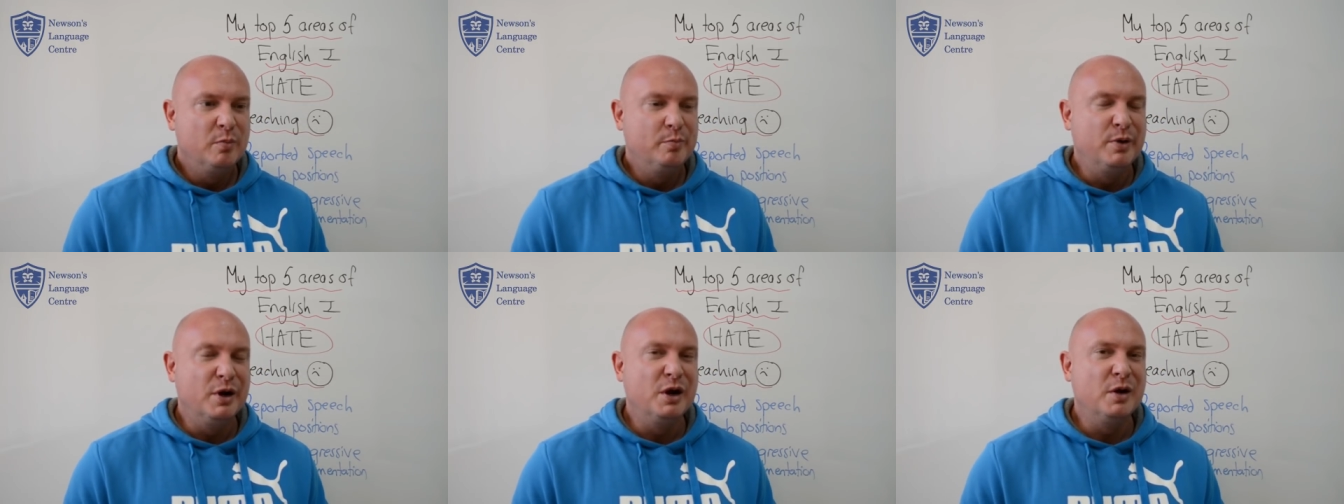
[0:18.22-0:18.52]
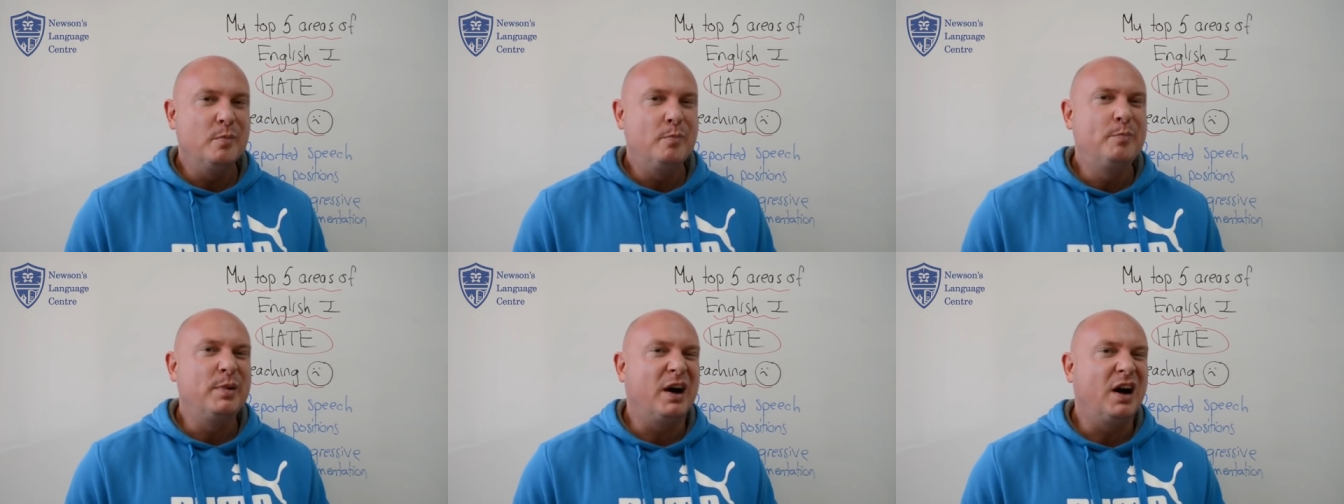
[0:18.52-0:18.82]

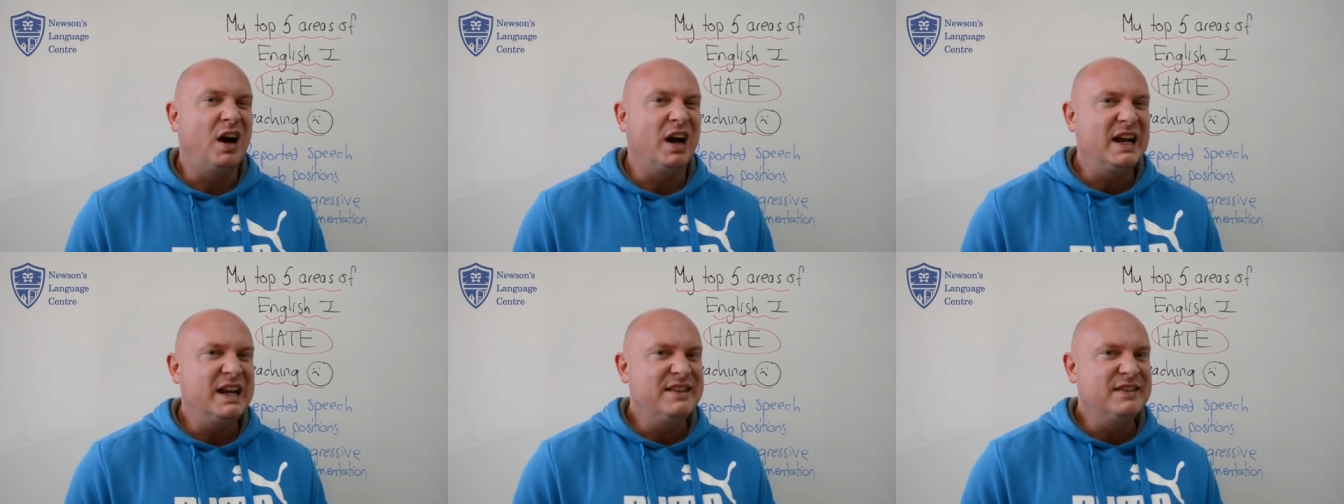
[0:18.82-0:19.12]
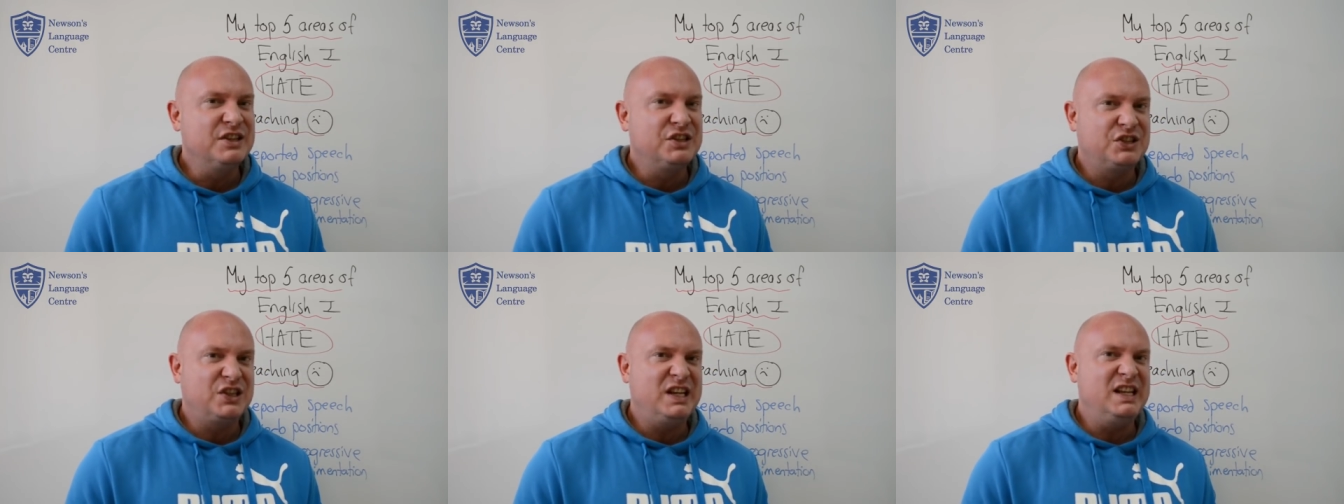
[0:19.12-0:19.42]
but
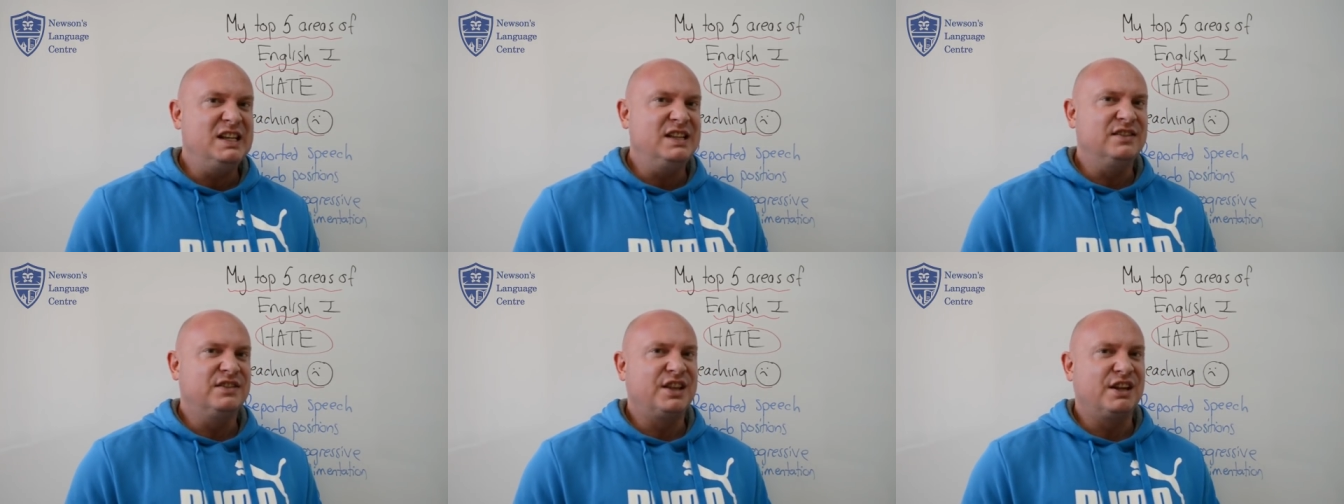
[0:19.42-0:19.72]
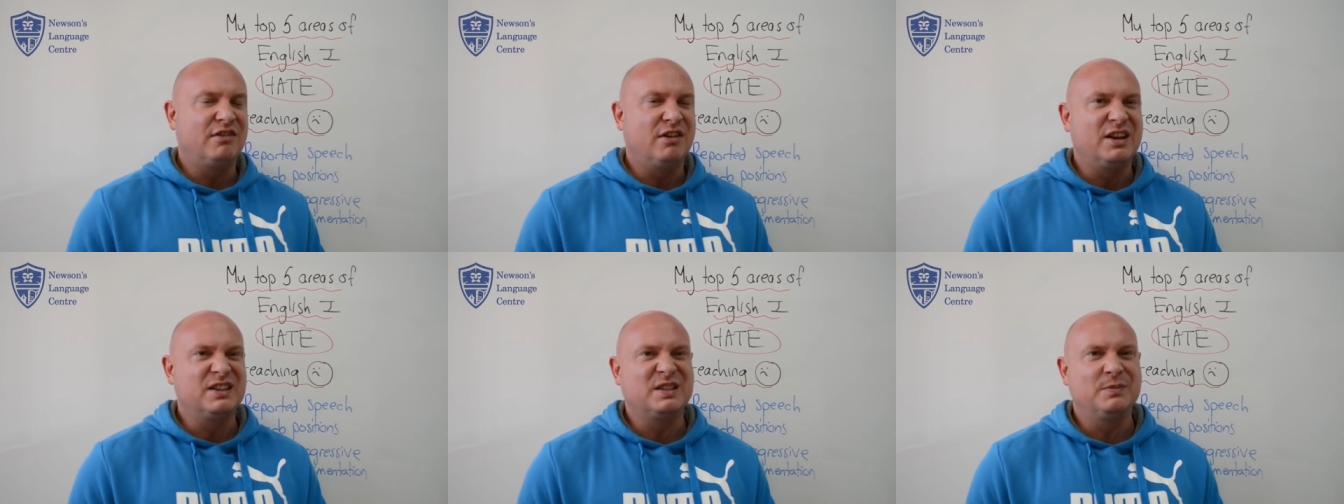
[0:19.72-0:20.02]
behind the scenes
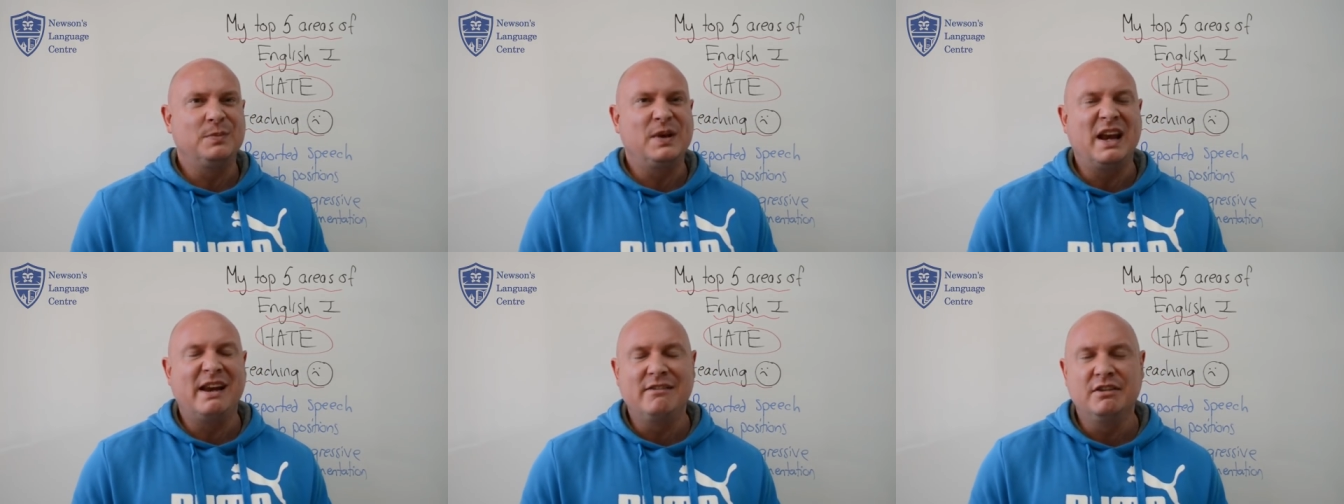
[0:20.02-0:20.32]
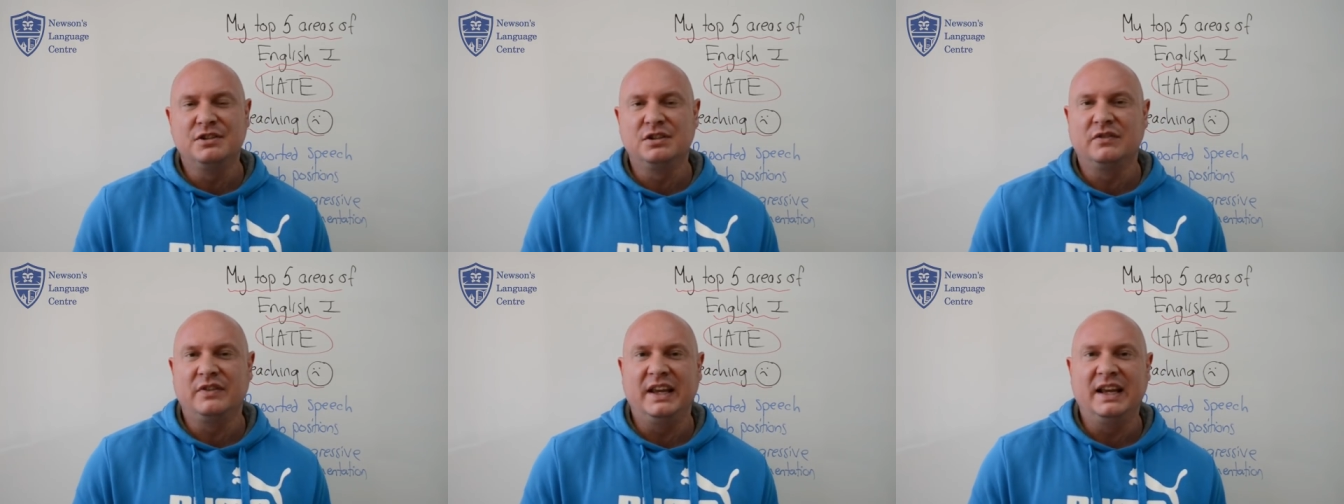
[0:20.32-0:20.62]
there are some
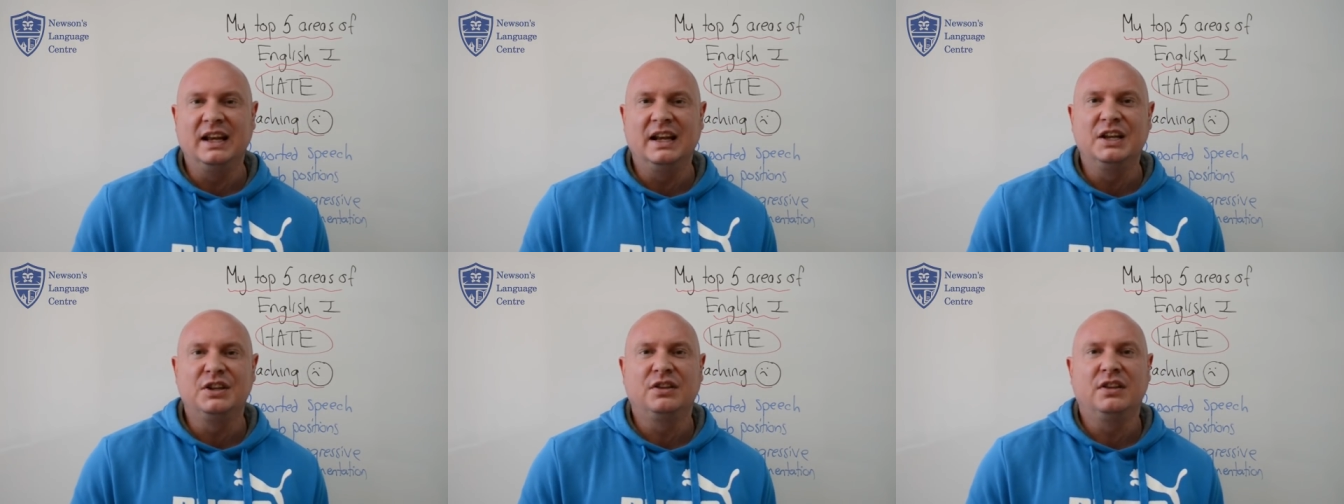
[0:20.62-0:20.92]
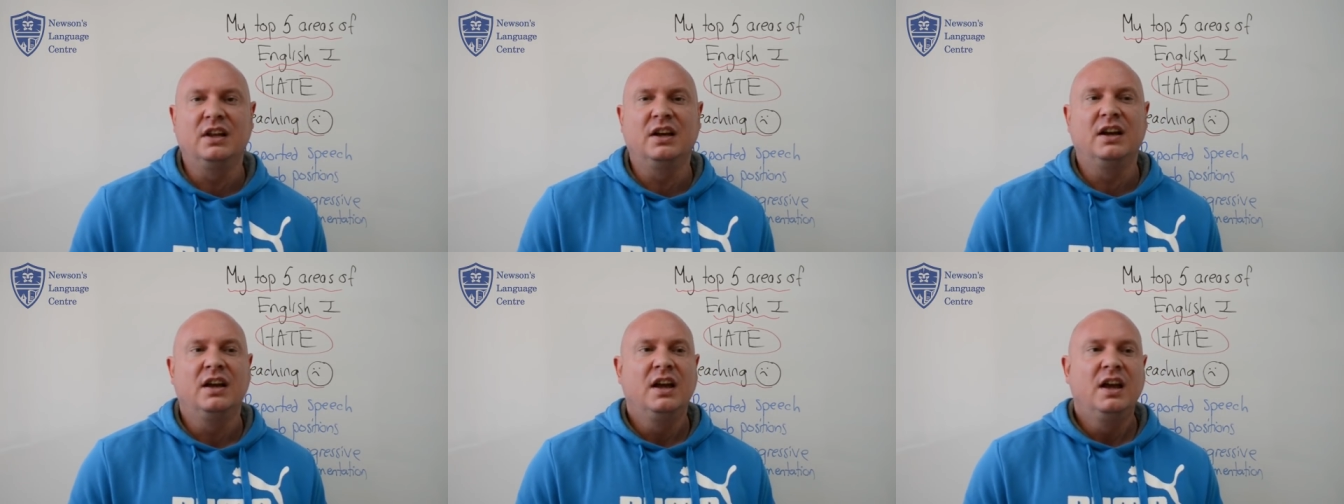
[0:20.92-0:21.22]
areas of English
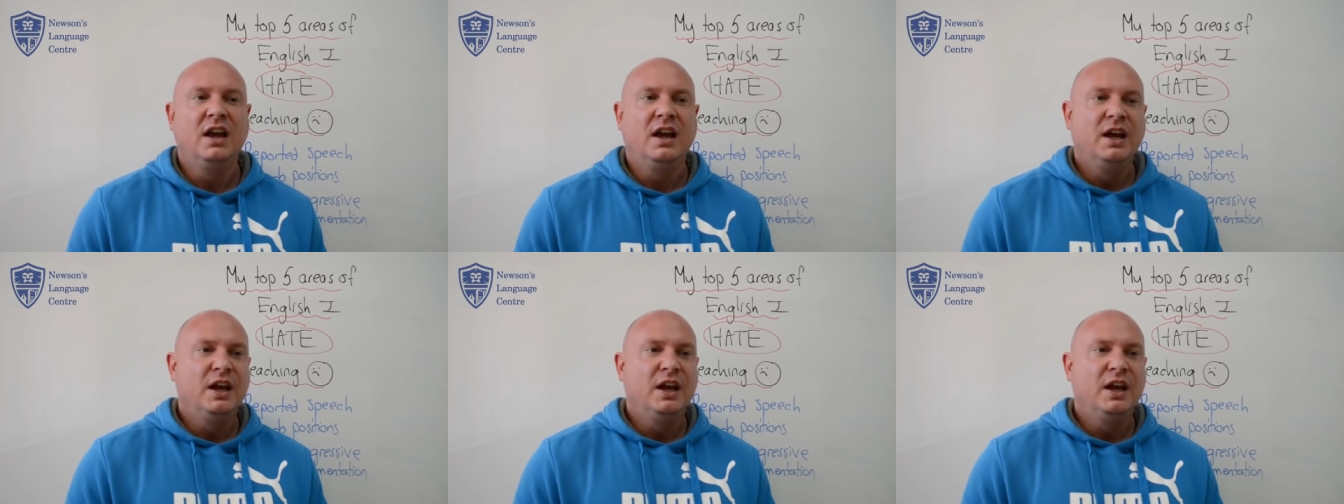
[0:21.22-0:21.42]
that,